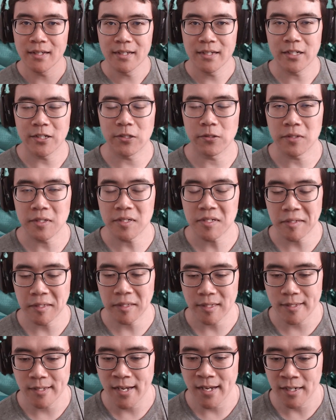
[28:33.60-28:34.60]
this
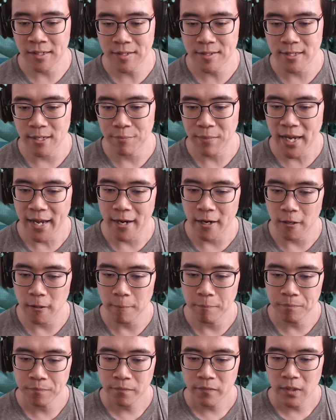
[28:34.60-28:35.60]
thing is locked
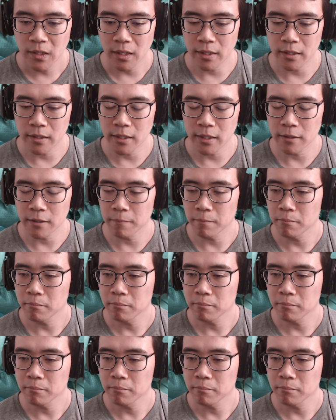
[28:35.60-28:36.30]
somehow. And then,